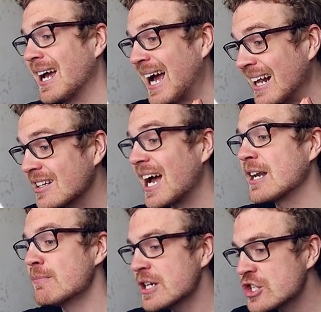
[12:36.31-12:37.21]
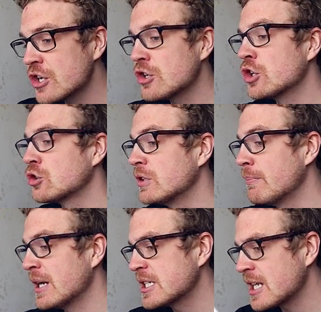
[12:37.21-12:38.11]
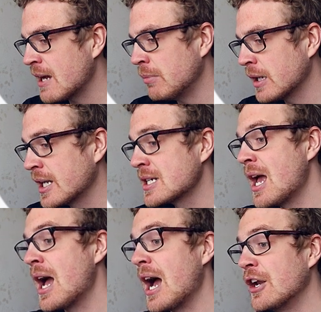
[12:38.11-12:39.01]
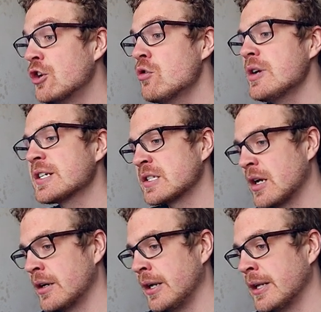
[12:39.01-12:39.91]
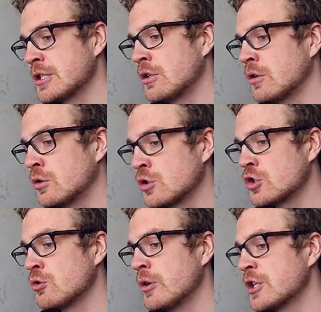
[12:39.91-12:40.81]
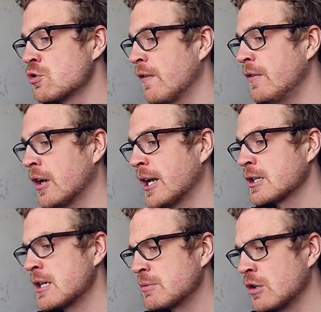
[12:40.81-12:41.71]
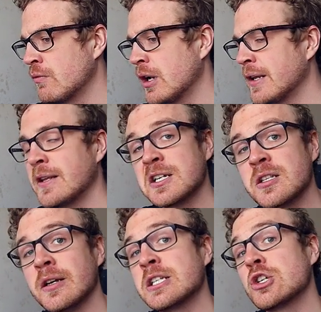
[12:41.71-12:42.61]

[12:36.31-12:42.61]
at admission to the best applicants and during studies to students who have done exceptionally well in their studies.